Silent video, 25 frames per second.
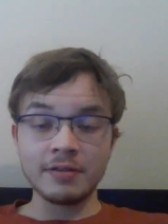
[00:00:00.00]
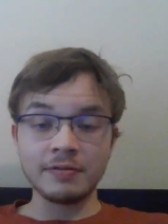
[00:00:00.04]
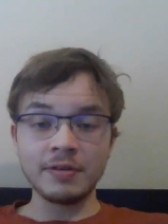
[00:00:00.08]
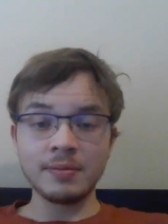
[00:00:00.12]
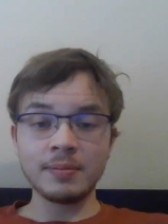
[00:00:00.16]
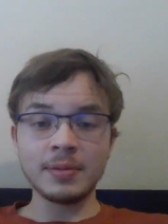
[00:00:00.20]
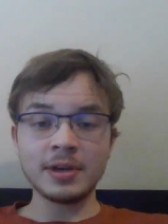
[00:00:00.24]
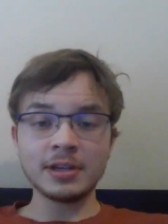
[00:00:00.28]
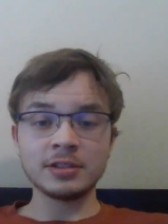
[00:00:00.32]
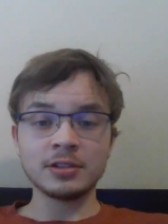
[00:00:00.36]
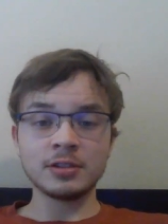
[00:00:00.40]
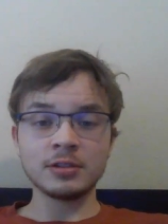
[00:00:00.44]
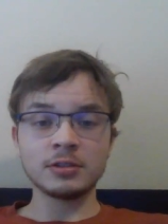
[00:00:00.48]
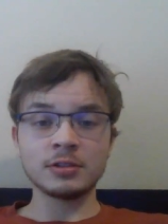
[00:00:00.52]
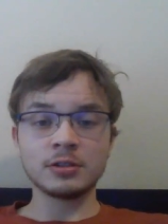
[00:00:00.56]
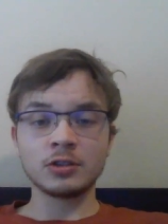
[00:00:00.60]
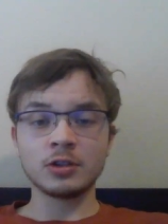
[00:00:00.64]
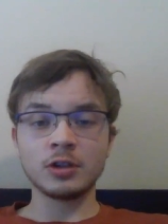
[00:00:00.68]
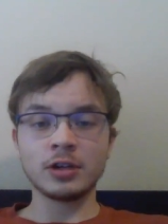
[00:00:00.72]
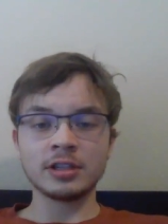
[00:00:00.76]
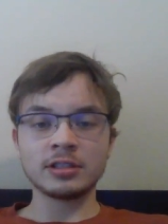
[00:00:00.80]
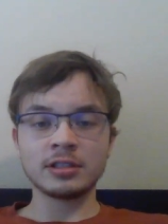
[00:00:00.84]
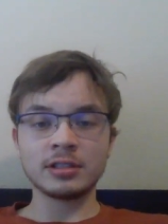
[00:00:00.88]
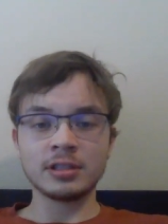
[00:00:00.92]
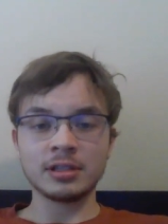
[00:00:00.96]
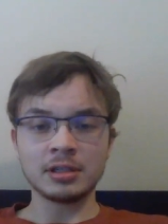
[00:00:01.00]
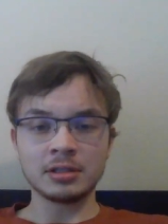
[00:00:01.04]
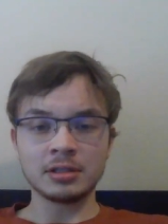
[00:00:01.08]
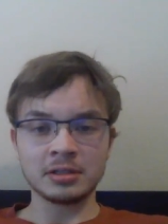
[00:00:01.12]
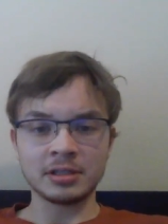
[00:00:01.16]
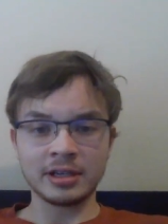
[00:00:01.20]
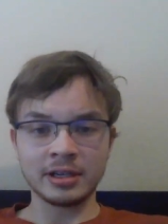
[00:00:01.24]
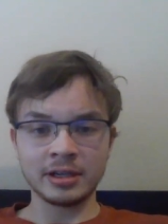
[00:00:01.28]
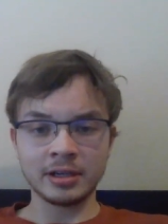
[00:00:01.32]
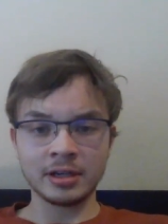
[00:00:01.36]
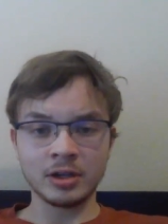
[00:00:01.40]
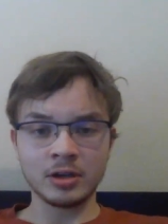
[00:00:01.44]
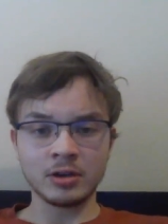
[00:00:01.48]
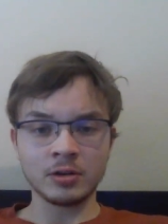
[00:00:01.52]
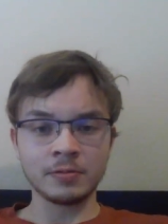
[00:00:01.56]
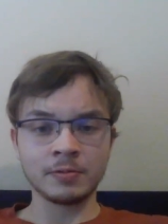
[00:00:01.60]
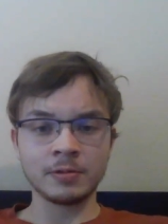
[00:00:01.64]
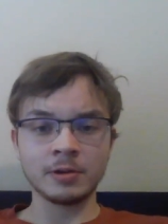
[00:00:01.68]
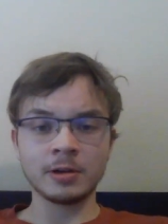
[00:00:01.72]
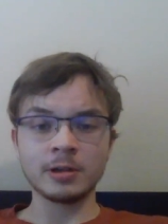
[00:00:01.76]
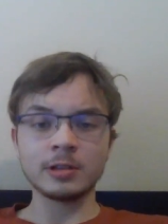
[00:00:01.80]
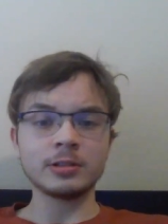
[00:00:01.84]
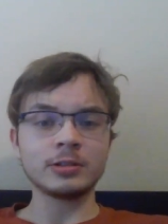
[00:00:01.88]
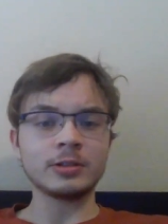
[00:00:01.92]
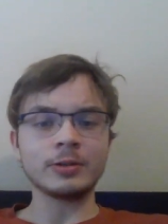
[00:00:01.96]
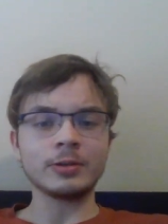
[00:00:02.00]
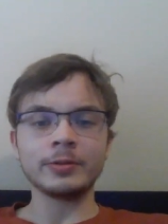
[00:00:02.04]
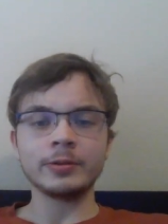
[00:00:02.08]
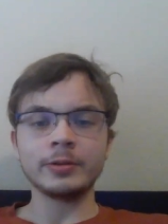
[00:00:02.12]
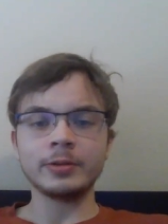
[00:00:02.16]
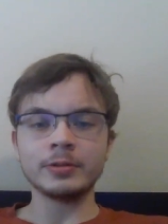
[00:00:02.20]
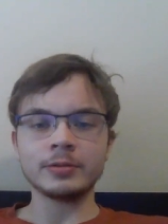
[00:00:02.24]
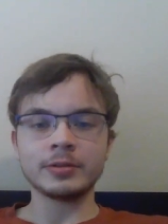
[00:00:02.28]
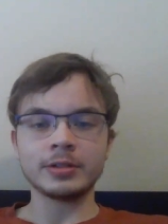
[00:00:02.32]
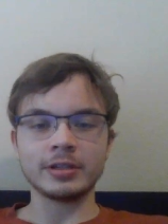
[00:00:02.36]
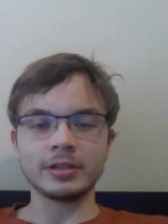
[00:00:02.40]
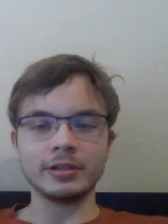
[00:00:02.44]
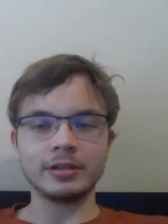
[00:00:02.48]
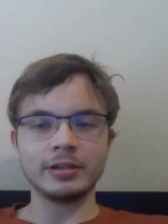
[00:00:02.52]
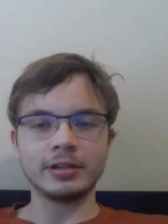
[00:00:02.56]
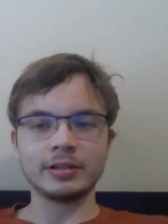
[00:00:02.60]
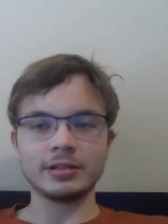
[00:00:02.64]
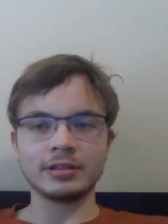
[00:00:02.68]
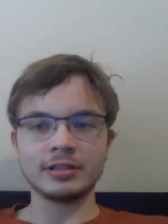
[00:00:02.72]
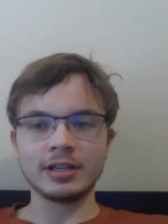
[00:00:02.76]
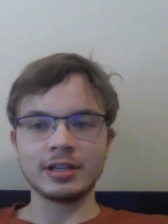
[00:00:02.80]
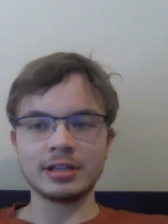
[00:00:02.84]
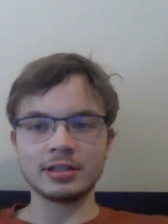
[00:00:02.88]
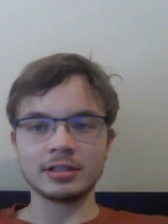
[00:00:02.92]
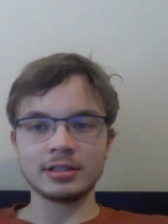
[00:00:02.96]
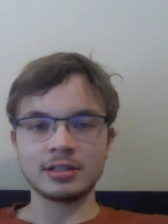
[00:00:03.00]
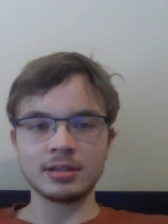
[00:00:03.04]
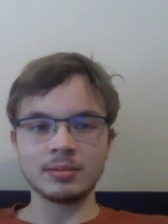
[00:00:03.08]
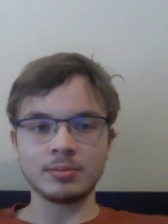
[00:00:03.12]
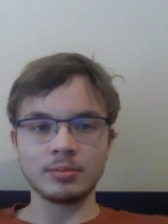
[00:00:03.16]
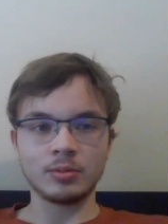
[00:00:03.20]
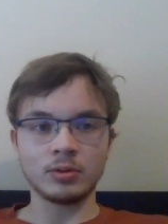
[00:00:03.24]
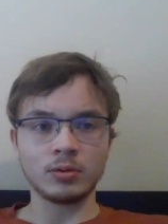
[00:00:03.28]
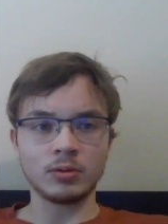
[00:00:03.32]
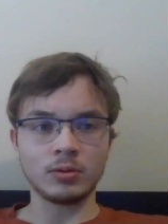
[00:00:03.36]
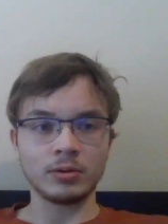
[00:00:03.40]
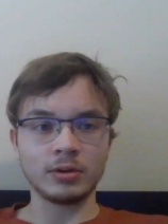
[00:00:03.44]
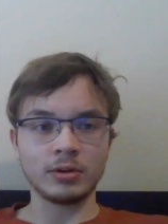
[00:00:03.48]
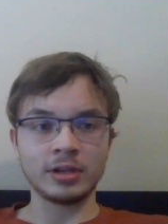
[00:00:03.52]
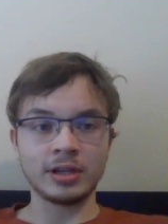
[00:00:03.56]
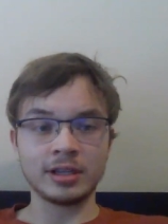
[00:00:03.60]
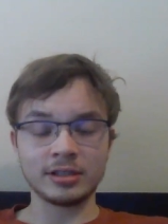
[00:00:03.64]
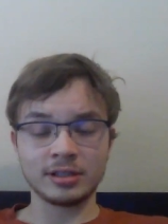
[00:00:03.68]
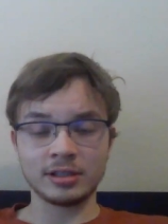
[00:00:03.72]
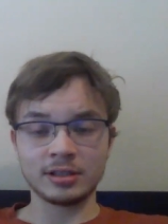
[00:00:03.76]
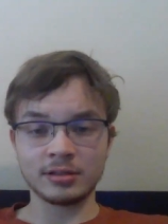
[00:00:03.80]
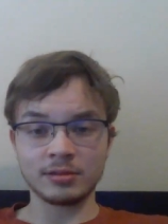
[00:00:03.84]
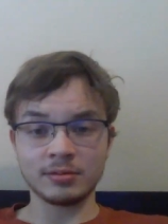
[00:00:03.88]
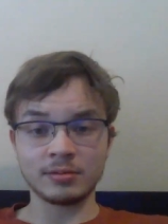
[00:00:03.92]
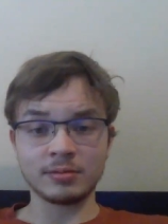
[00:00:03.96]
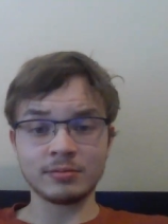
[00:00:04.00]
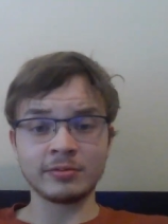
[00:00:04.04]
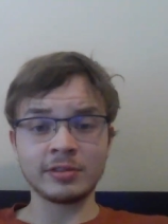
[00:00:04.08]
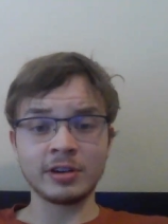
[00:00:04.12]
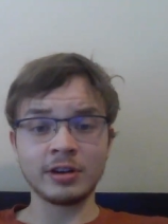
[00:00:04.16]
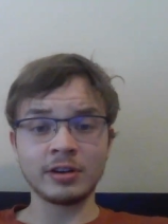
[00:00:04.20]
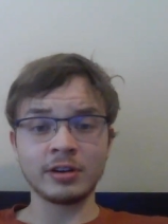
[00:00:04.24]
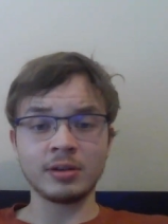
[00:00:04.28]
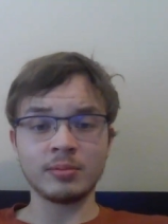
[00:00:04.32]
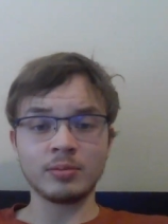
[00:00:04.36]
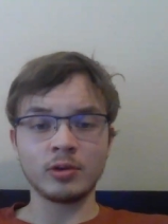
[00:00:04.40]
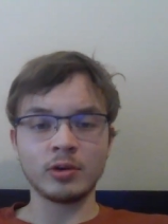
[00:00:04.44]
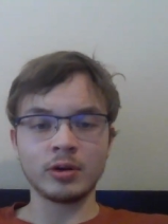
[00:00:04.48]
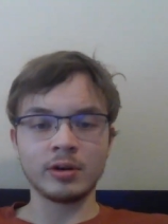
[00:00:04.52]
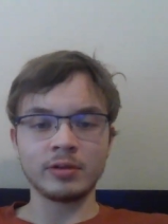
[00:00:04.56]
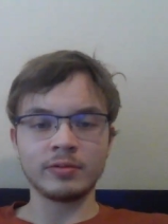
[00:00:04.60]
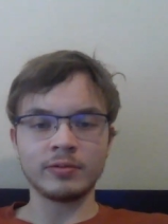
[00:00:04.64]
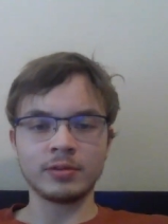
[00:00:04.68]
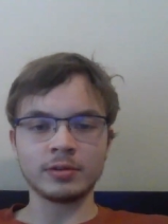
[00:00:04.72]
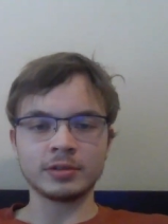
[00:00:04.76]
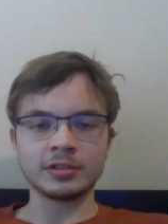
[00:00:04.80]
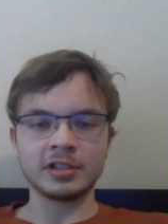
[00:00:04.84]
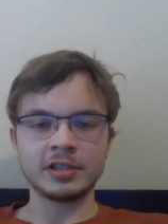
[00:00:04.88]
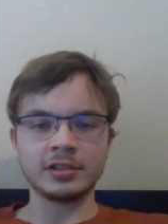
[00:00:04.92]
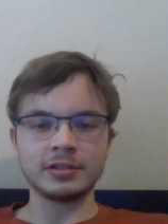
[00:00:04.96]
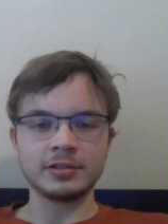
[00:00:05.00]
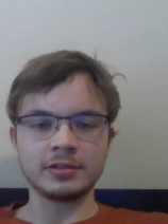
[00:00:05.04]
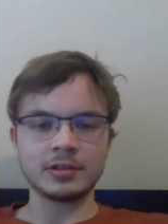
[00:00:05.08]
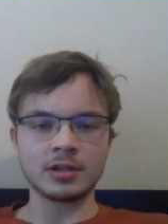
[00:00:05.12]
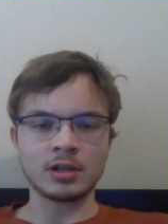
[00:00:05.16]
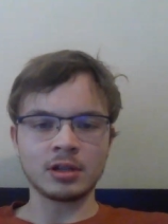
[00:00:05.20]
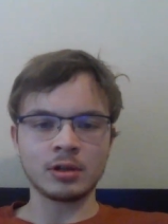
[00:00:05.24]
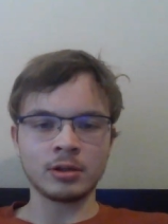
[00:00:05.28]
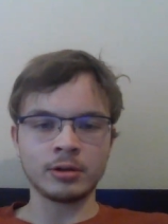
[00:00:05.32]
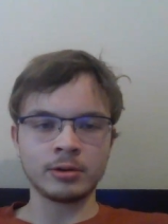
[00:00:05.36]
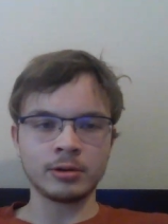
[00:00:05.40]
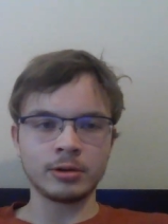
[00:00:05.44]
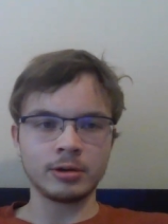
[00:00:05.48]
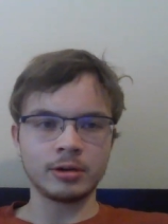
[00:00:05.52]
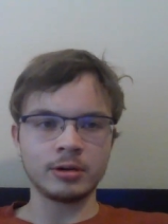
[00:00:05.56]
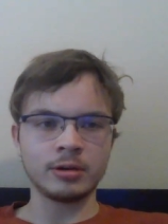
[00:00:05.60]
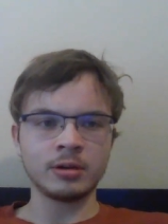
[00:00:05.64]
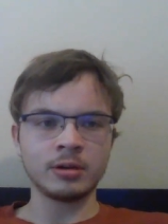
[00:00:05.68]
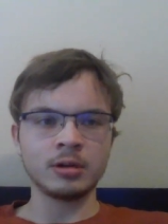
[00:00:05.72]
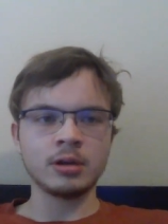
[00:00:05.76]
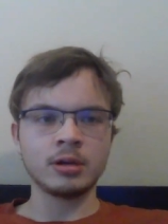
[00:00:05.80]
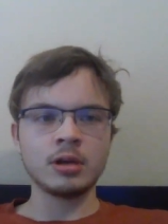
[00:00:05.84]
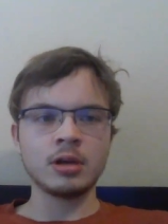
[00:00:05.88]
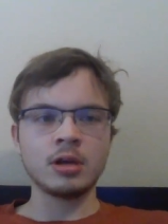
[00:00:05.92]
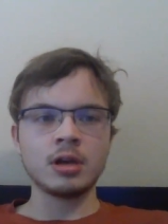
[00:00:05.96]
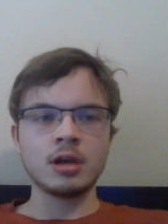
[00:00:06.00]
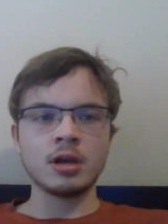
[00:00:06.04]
If it makes you stress and anxiety over it, don't use it. It's that simple. And that's very important for teens to learn.